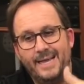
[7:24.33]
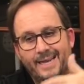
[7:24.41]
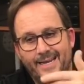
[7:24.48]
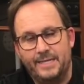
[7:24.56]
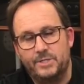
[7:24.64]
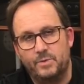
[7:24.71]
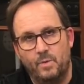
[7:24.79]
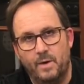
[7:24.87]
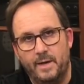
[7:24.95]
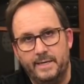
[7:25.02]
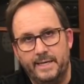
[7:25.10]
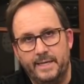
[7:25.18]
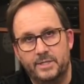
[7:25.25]
less
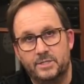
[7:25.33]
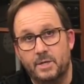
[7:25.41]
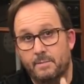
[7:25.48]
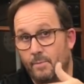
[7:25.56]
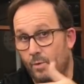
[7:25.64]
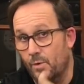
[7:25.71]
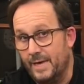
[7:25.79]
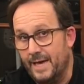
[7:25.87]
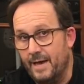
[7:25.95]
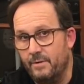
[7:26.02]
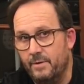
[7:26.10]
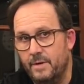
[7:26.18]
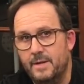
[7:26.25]
windings, more
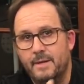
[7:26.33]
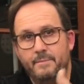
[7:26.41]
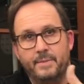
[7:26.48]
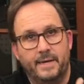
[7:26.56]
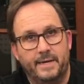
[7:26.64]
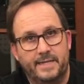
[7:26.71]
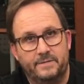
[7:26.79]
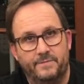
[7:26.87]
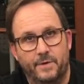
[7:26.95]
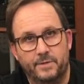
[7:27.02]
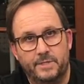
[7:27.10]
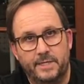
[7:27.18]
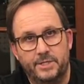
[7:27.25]
current, but less
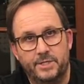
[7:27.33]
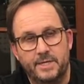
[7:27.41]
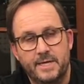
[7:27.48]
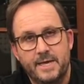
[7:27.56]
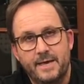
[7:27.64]
voltage.